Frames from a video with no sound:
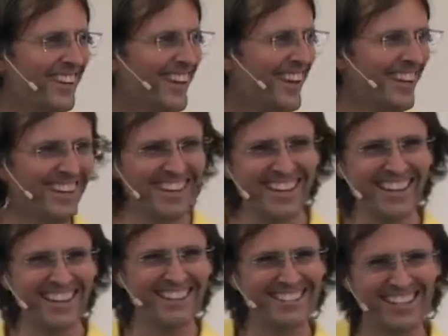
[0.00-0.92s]
Right?
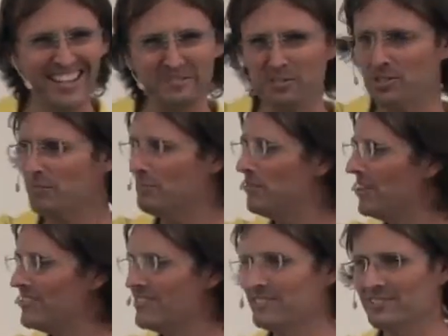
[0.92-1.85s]
there's another stupid
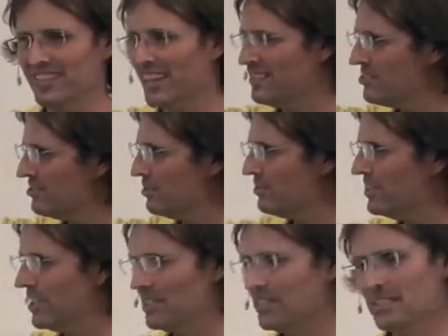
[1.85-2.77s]
person doing another stupid
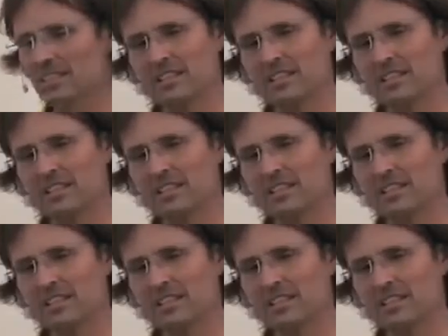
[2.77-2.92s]
thing.